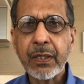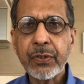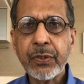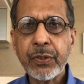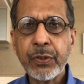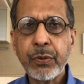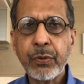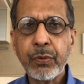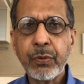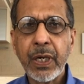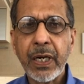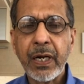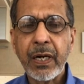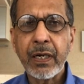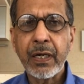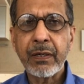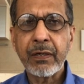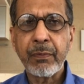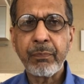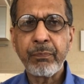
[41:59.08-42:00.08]
you
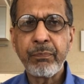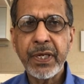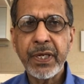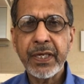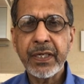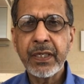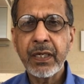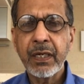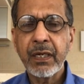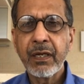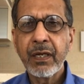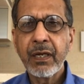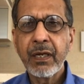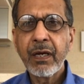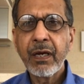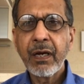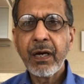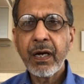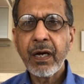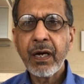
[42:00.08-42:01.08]
are a big
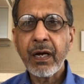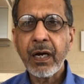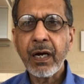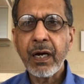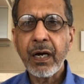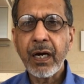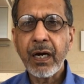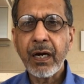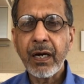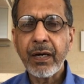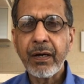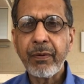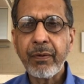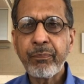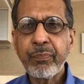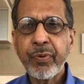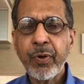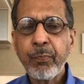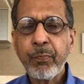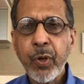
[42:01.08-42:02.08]

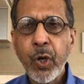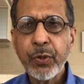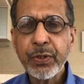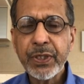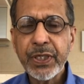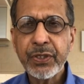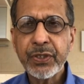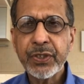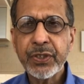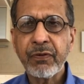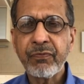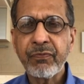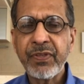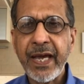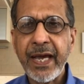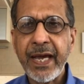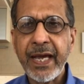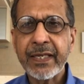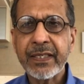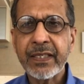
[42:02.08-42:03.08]
proponent of
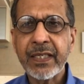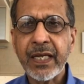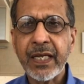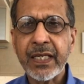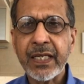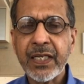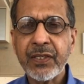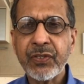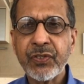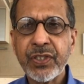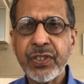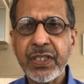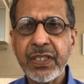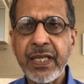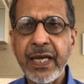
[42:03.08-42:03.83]
that. I can see